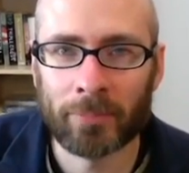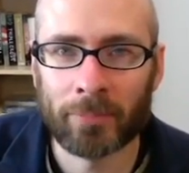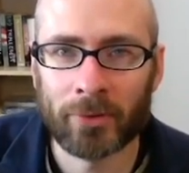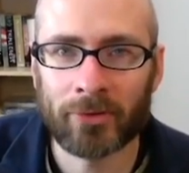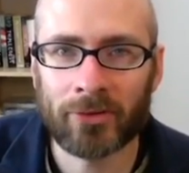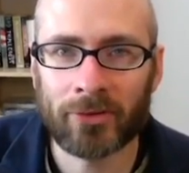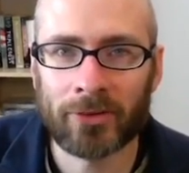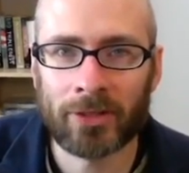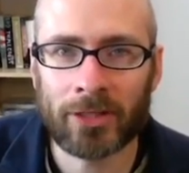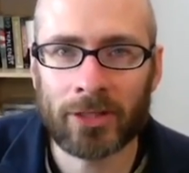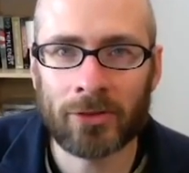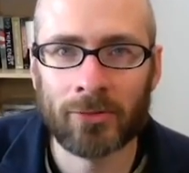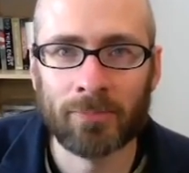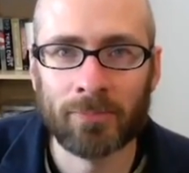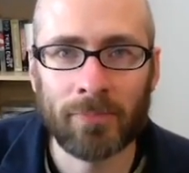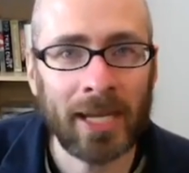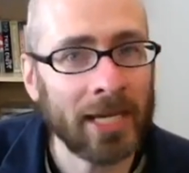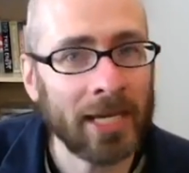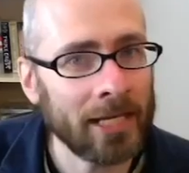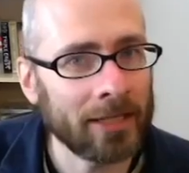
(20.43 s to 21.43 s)
a person that you
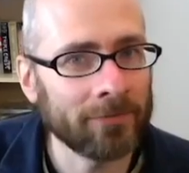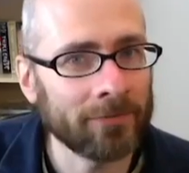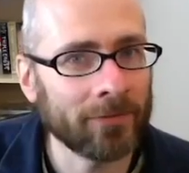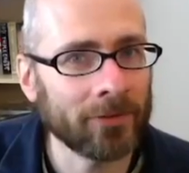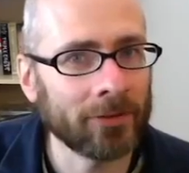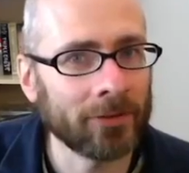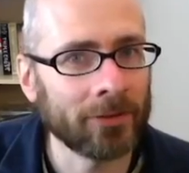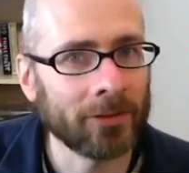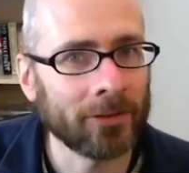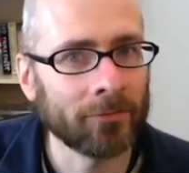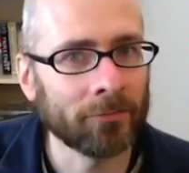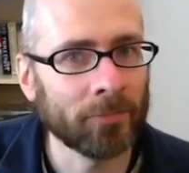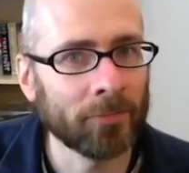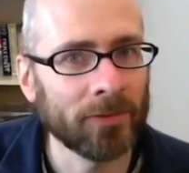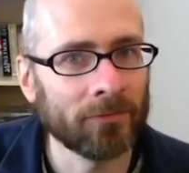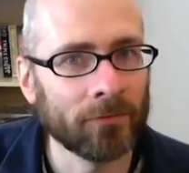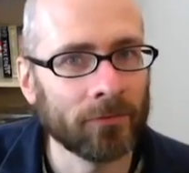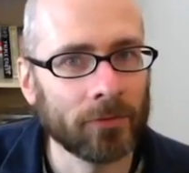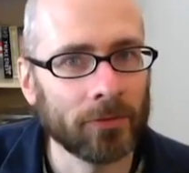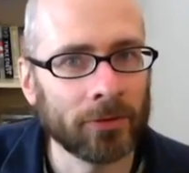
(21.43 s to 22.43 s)
may have heard of
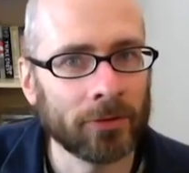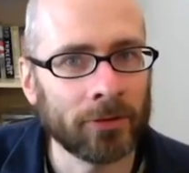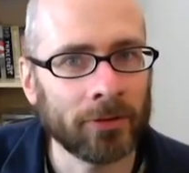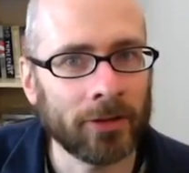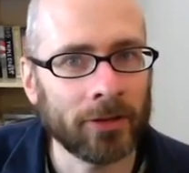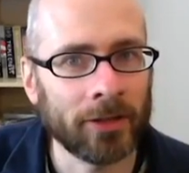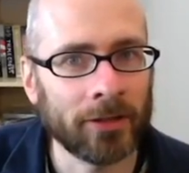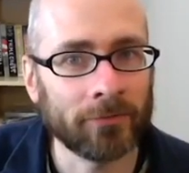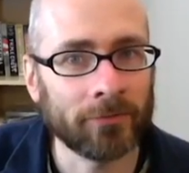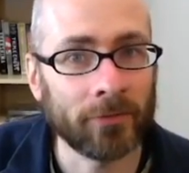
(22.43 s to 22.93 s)
before